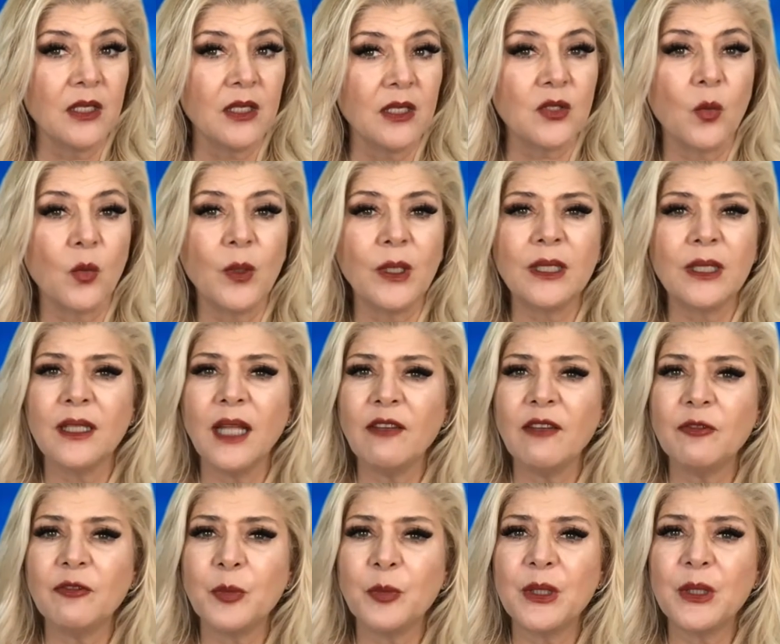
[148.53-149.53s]
So when
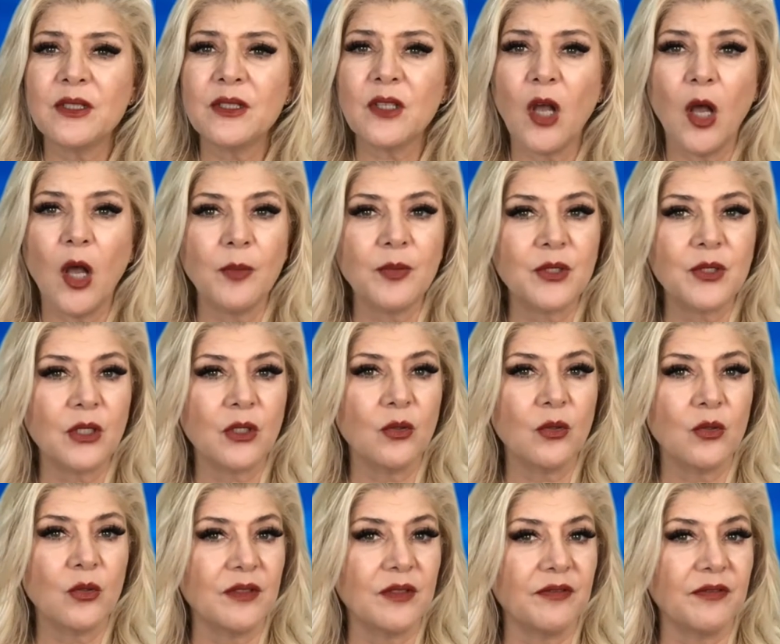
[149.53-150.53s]
life brings
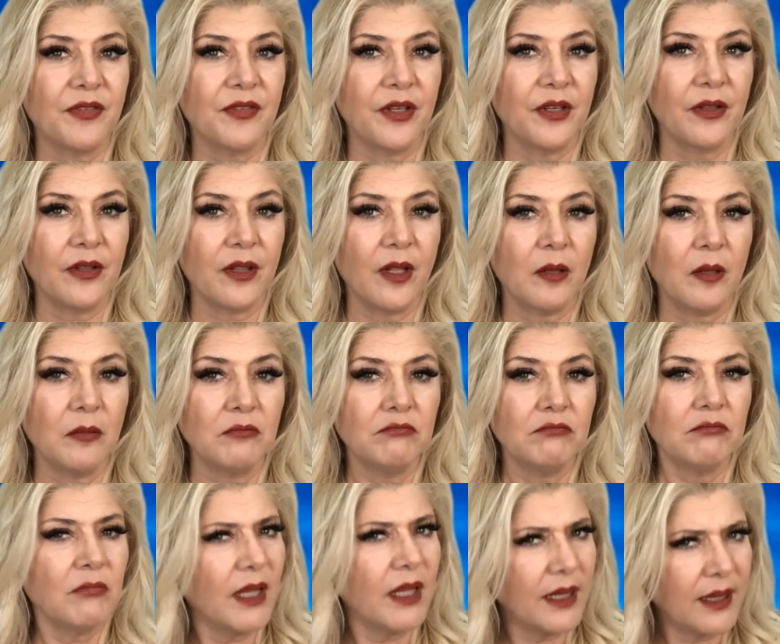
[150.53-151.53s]
obstacles in front of them,
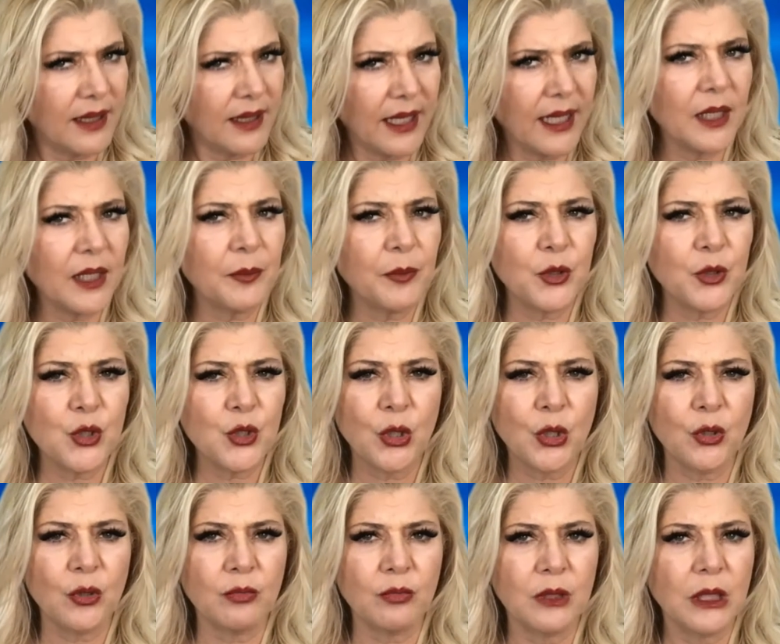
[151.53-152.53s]
they get
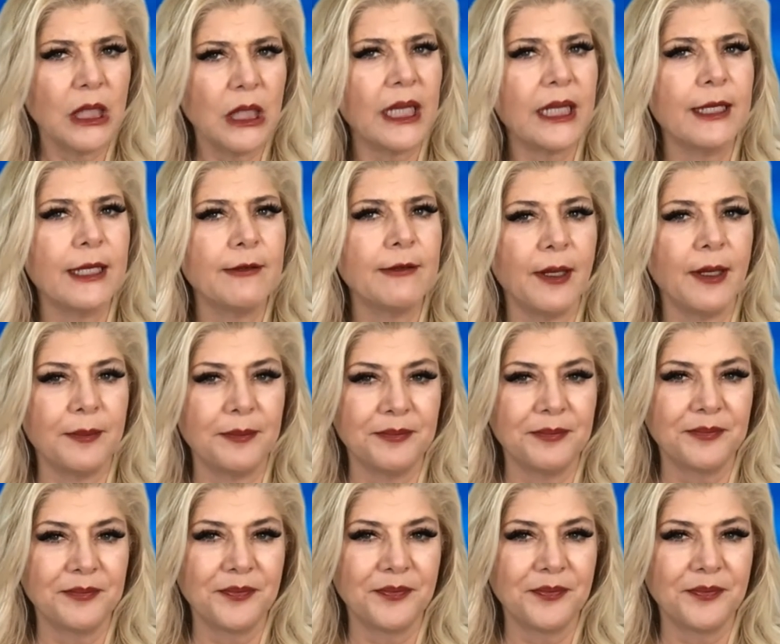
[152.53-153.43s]
perturbed and give up.